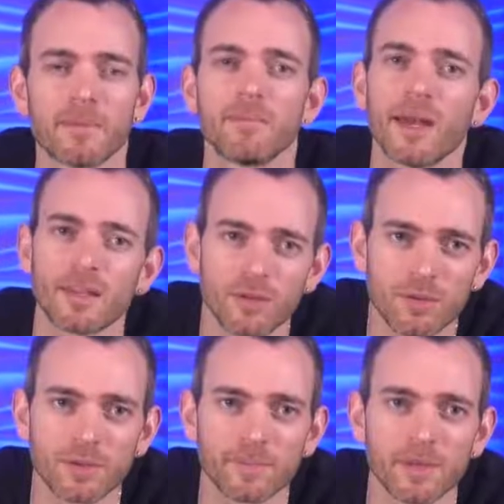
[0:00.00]
by
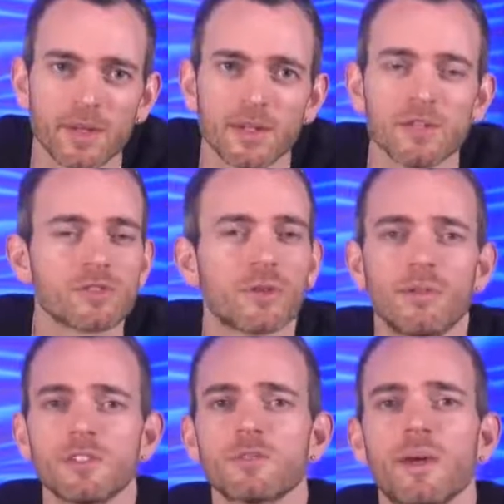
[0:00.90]
Google. So don't
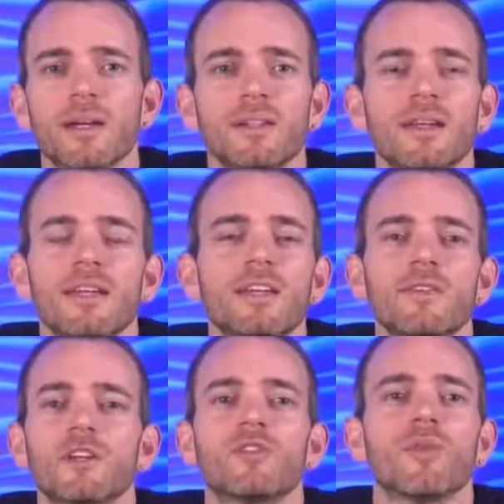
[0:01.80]
expect
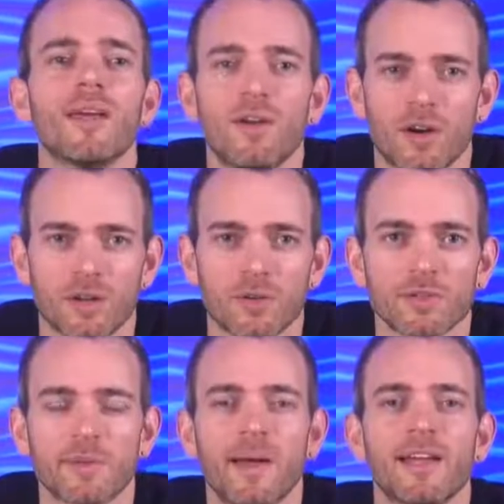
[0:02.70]
even a great article
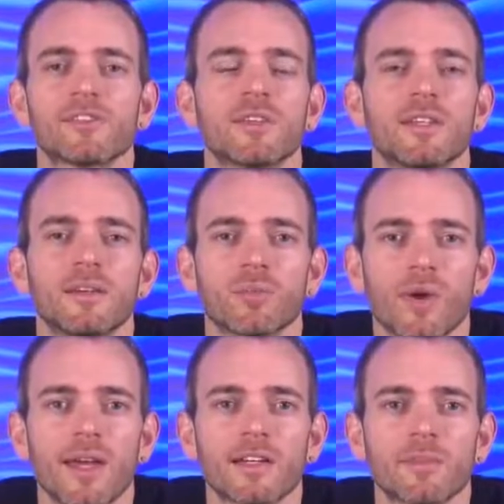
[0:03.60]
to magically get
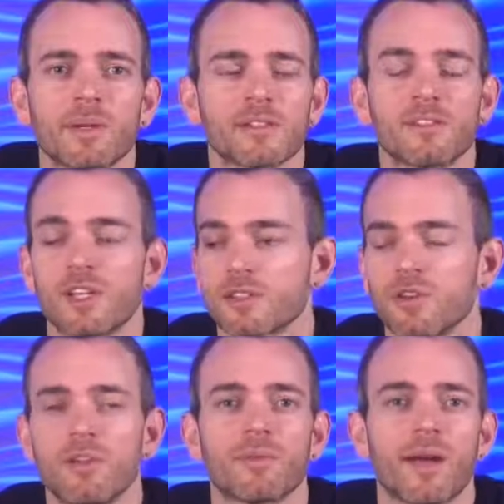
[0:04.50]
ranked because it checks
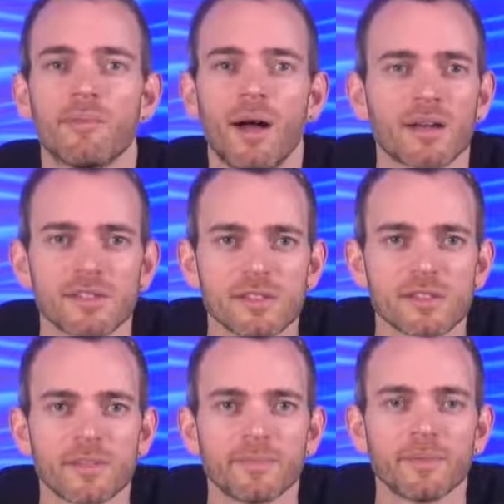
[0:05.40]
all the right boxes.